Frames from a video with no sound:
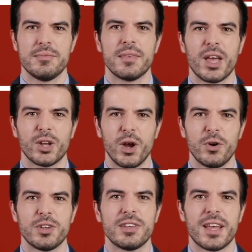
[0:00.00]
A
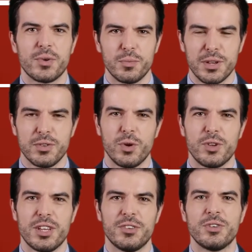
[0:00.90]
car is not a
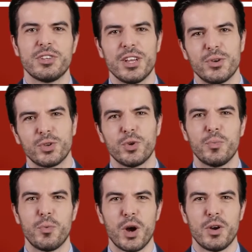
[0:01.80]
resource if used to go to
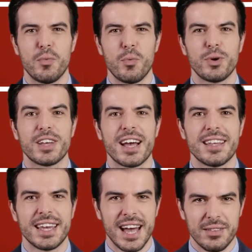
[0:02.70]
work or is
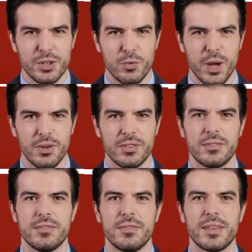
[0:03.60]
handicapped equipped,
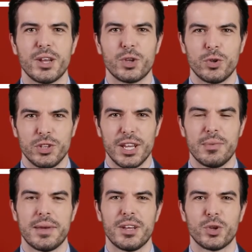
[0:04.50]
is used to get
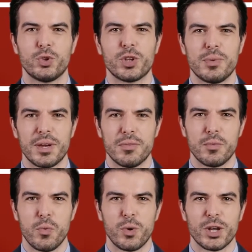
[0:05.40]
medical treatment,
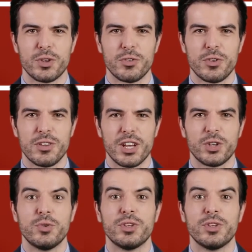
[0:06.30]
or used for essential